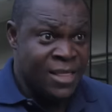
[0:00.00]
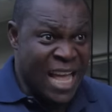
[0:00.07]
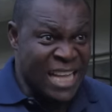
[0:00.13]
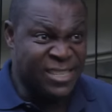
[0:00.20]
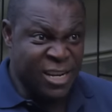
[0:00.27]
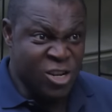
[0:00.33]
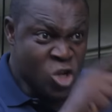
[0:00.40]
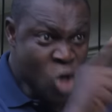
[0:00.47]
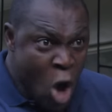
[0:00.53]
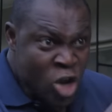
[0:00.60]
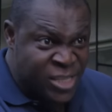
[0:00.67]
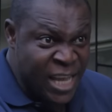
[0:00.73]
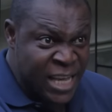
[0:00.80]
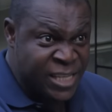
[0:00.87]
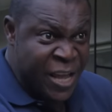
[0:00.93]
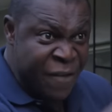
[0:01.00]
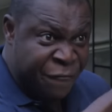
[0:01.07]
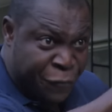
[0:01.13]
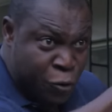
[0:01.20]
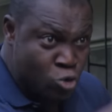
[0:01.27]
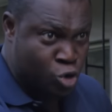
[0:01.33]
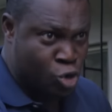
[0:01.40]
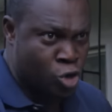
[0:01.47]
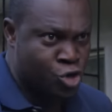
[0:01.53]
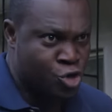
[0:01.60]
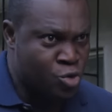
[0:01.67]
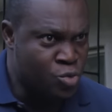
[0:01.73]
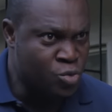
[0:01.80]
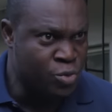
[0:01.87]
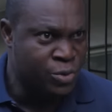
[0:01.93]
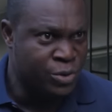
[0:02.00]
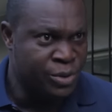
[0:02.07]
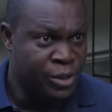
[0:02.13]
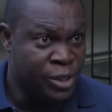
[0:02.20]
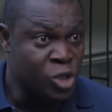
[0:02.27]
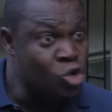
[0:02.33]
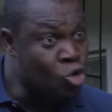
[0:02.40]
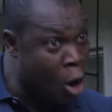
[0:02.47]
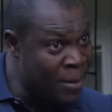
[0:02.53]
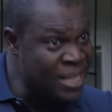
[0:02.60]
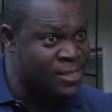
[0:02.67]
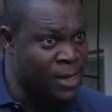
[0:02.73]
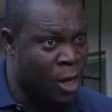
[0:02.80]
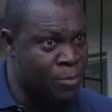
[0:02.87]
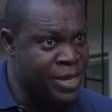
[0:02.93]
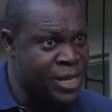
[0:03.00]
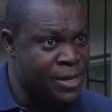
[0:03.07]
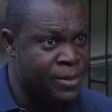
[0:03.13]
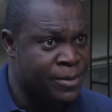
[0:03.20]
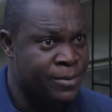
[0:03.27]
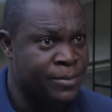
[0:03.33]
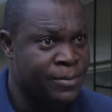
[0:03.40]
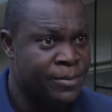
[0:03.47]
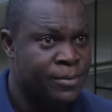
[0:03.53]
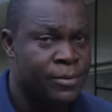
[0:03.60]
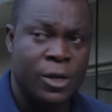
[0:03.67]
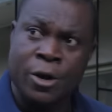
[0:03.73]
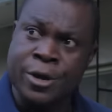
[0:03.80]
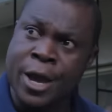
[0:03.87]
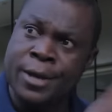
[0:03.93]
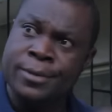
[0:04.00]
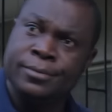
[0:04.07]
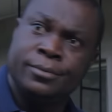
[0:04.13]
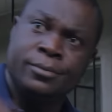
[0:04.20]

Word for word: That's the nonsense they infused on you. To come and tell me. Oh, yeah.